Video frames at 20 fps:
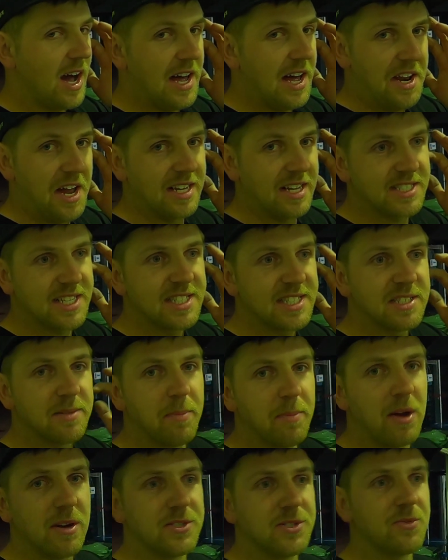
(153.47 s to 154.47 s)
I don't know, I've seen
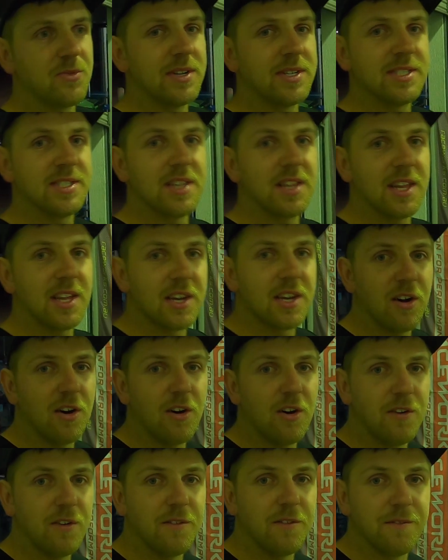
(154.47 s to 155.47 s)
some posts recently
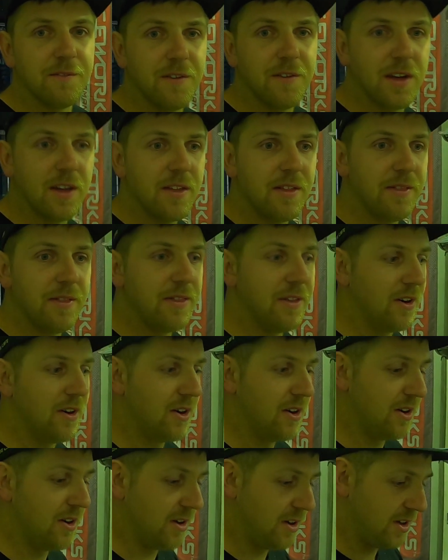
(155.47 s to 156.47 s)
of
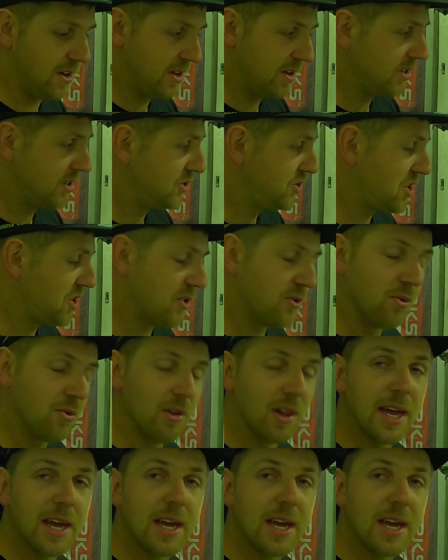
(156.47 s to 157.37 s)
the General